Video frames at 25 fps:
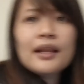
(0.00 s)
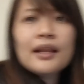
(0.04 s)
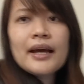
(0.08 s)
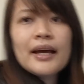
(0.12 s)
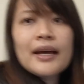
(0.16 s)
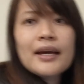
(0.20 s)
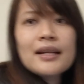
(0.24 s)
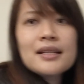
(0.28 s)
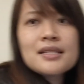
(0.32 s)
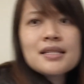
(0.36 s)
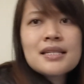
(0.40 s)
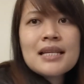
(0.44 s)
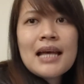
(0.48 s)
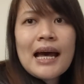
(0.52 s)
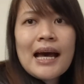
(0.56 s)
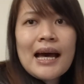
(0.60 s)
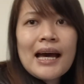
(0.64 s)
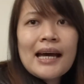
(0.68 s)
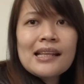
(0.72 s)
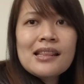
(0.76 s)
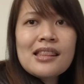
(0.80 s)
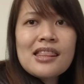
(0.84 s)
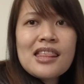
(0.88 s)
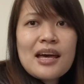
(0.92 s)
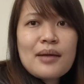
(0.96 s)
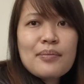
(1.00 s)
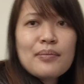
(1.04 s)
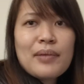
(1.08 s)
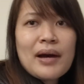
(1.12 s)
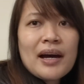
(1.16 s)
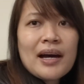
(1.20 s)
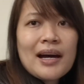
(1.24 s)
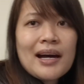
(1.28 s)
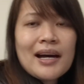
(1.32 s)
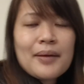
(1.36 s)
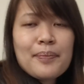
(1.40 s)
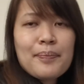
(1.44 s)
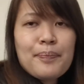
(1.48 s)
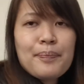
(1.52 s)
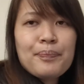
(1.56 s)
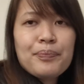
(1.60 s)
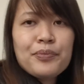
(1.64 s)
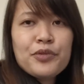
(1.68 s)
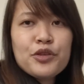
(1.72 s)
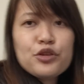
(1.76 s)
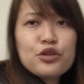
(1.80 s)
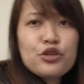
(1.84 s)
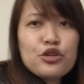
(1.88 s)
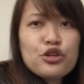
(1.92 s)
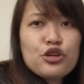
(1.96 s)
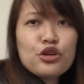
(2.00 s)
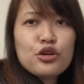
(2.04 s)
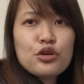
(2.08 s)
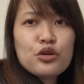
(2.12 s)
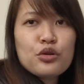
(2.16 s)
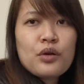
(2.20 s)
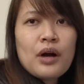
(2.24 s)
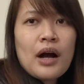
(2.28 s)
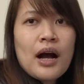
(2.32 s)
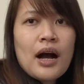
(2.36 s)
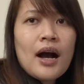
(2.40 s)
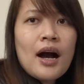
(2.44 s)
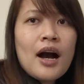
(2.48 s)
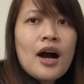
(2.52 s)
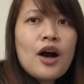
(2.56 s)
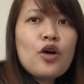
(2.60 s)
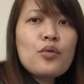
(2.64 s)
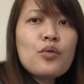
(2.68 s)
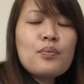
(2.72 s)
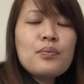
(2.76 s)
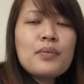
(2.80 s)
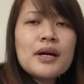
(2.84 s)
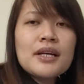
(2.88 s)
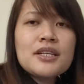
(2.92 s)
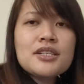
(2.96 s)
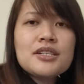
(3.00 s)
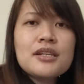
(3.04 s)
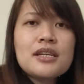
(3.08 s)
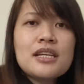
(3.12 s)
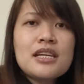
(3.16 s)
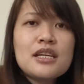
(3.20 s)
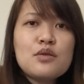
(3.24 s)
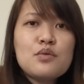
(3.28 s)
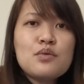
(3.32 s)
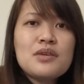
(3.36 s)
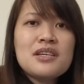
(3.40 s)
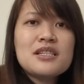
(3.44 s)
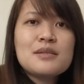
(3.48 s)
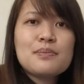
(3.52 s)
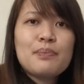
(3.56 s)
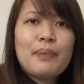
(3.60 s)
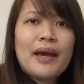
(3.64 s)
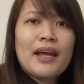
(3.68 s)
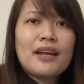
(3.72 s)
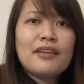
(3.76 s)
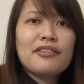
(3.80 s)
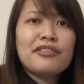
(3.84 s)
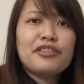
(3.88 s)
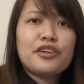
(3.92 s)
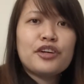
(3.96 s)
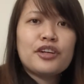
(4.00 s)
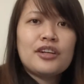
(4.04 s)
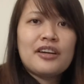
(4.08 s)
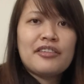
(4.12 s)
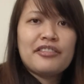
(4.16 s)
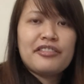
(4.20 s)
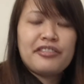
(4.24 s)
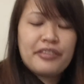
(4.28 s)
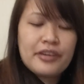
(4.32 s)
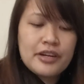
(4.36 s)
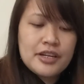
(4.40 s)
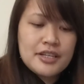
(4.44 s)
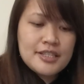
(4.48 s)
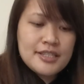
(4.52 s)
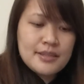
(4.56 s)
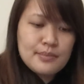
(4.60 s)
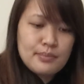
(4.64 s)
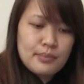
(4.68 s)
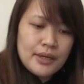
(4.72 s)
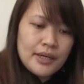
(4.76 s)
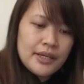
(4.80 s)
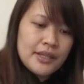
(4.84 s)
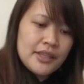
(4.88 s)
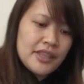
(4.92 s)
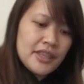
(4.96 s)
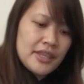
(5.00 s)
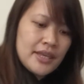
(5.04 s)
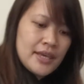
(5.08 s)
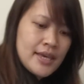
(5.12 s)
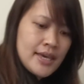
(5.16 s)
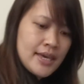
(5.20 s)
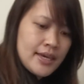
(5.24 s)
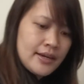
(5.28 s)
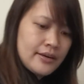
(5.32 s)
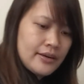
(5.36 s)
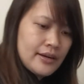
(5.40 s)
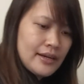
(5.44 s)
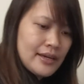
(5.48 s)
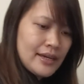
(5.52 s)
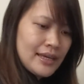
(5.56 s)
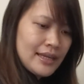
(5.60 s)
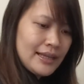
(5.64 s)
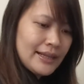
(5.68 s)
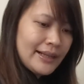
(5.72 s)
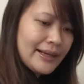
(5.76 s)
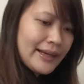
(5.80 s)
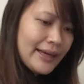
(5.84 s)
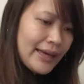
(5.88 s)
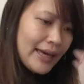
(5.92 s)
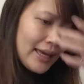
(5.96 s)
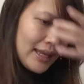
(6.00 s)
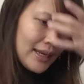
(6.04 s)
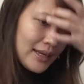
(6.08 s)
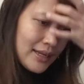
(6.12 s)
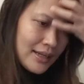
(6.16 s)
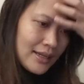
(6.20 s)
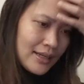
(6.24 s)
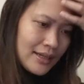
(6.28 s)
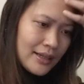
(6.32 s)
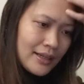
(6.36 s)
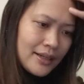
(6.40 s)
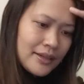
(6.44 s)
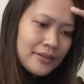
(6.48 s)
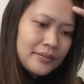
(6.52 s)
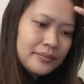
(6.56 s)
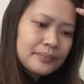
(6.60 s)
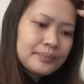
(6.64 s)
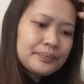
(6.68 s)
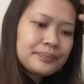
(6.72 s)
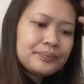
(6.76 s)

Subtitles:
Let's add them up to know how much did we spend for the first month here in Canada.